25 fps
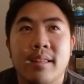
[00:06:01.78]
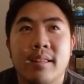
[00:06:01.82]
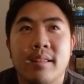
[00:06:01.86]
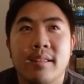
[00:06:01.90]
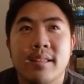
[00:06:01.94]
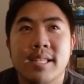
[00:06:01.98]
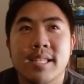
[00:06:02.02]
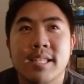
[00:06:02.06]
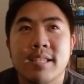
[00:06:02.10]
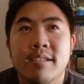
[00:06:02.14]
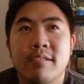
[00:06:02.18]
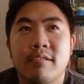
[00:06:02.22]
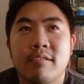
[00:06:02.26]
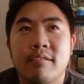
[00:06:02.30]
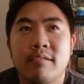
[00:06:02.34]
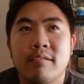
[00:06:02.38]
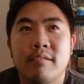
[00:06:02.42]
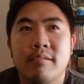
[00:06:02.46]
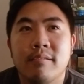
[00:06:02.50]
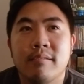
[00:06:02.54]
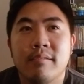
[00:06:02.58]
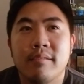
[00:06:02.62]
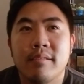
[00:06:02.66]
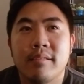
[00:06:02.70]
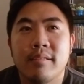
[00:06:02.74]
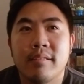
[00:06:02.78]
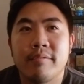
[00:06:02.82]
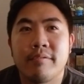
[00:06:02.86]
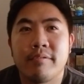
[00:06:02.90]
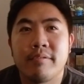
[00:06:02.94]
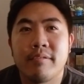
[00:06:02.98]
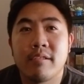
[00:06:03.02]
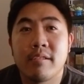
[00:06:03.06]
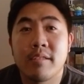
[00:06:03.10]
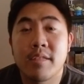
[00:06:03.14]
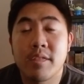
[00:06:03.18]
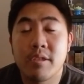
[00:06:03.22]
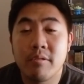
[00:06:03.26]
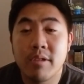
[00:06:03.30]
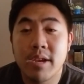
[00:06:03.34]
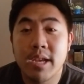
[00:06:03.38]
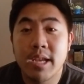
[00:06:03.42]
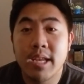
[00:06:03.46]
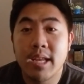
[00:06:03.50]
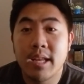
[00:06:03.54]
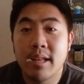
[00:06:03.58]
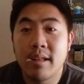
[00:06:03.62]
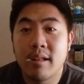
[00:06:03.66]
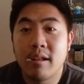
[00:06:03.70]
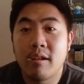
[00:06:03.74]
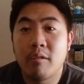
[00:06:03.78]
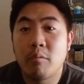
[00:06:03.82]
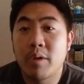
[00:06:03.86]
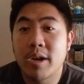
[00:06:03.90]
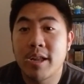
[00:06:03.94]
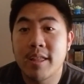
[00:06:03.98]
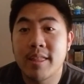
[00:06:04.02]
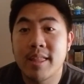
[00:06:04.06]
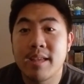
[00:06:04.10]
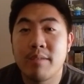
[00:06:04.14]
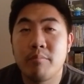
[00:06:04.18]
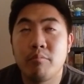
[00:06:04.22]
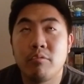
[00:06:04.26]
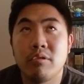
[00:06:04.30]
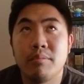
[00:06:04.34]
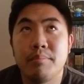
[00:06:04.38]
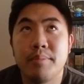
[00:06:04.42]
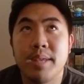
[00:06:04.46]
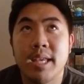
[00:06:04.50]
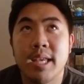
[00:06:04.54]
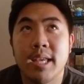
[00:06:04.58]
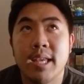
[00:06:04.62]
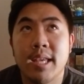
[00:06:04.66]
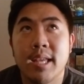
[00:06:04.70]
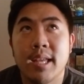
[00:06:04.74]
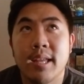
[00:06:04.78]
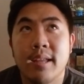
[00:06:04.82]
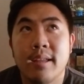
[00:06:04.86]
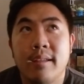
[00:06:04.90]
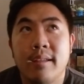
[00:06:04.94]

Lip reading: So for three, one of them will be